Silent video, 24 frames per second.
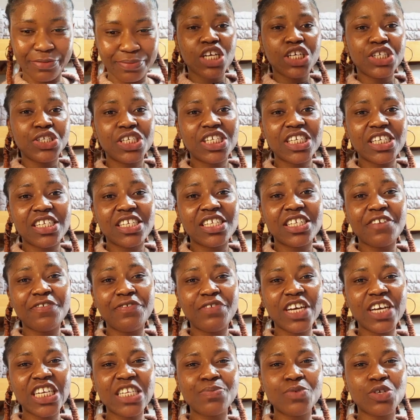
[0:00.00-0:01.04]
You see, the
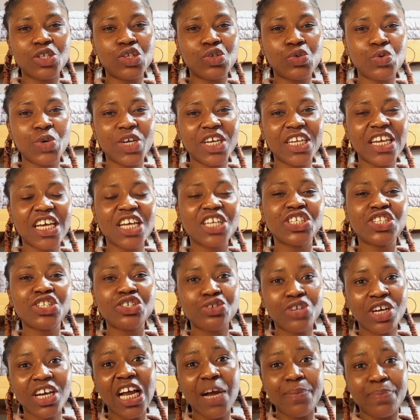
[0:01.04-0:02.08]
difference between a
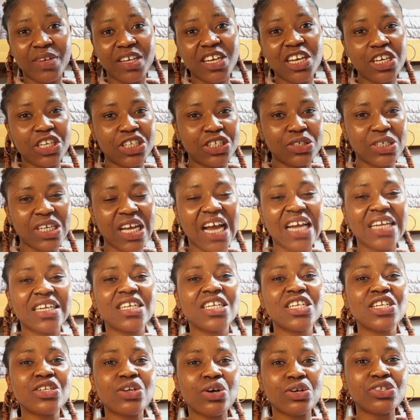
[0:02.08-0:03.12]
strong application and a
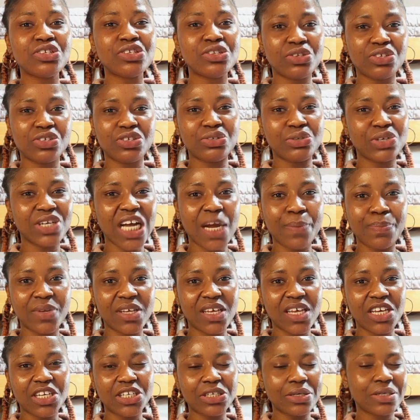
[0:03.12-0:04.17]
not so strong
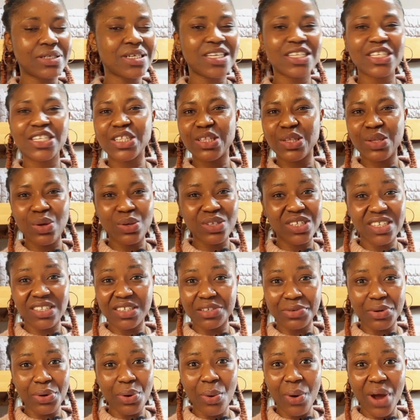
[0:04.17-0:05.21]
application is not in the
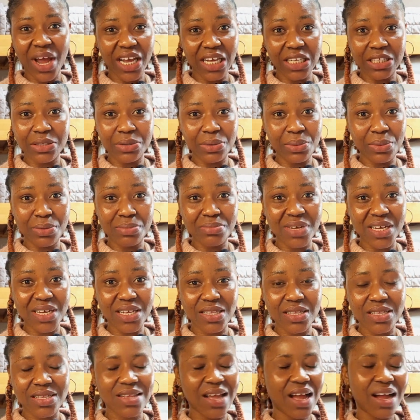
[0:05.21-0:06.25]
required
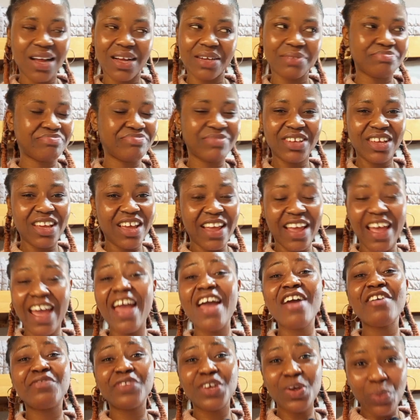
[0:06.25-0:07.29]
documents. Now,
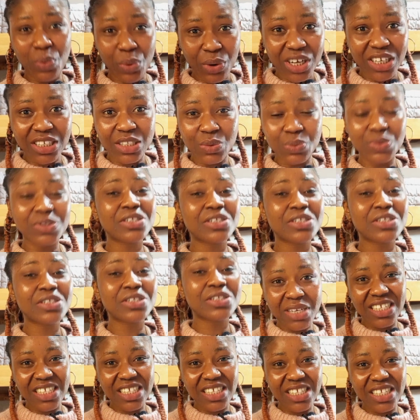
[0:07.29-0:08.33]
everyone will
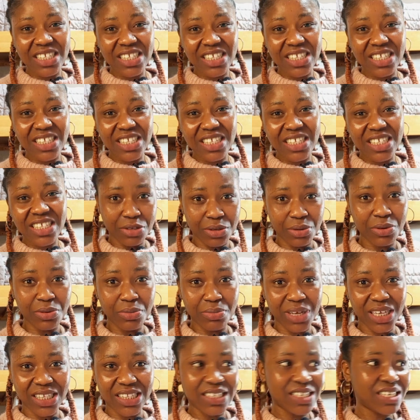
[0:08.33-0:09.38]
submit the required
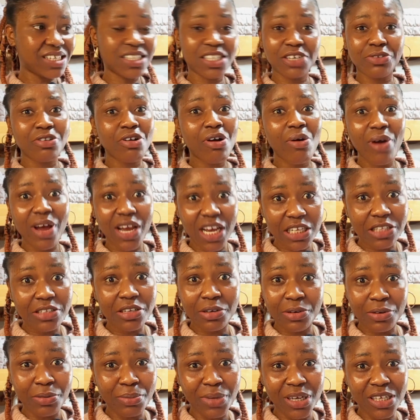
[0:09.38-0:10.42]
document. It's a required
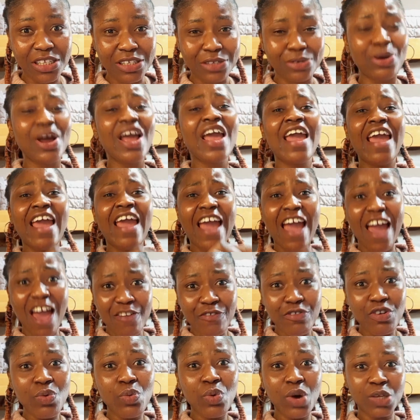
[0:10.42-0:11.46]
document, so
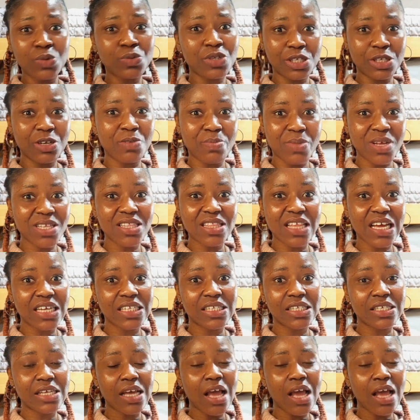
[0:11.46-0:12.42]
everyone will submit that.